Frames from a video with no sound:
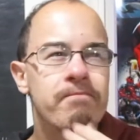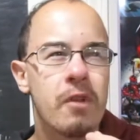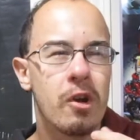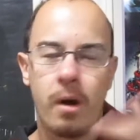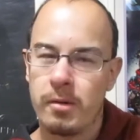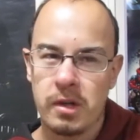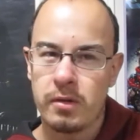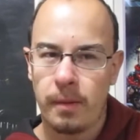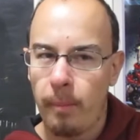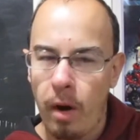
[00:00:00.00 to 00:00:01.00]
you know, it
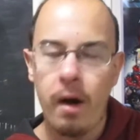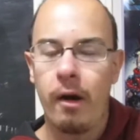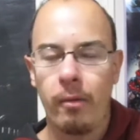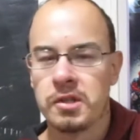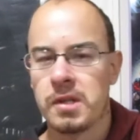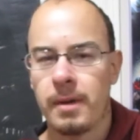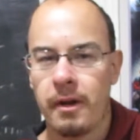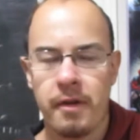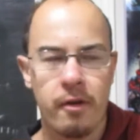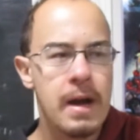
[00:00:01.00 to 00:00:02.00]
was some kind
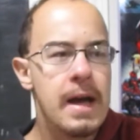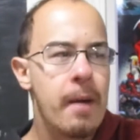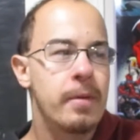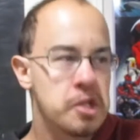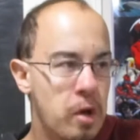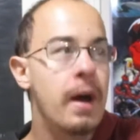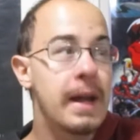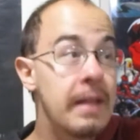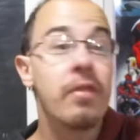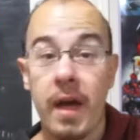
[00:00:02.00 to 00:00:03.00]
of theater, and we saw it
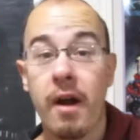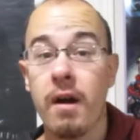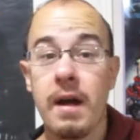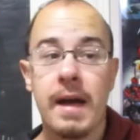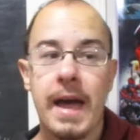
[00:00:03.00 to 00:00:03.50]
in there,